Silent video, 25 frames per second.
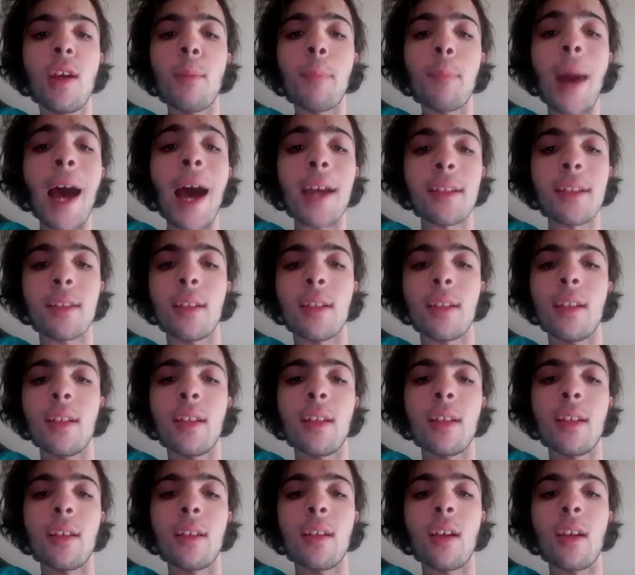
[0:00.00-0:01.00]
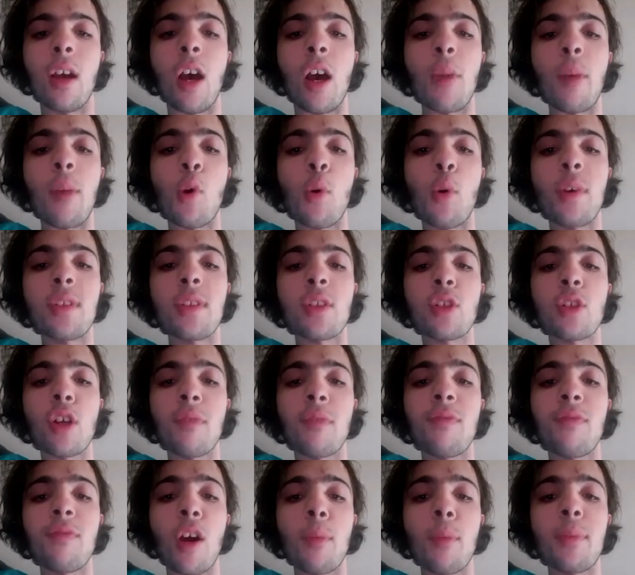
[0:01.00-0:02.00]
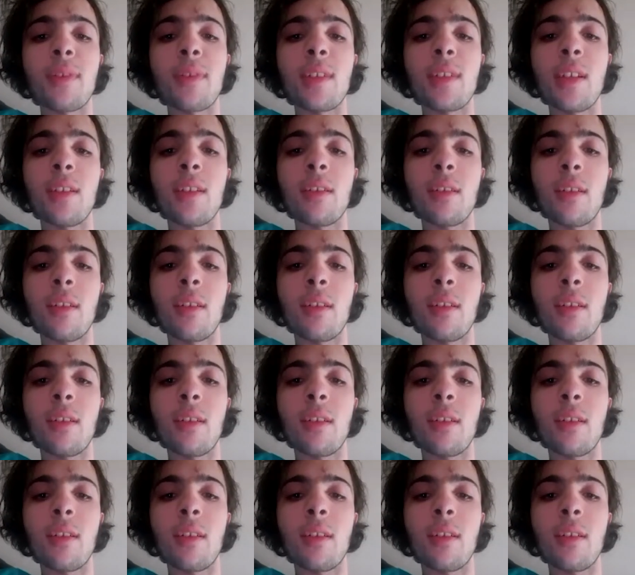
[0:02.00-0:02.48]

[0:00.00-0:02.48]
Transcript: But I'm always top 5%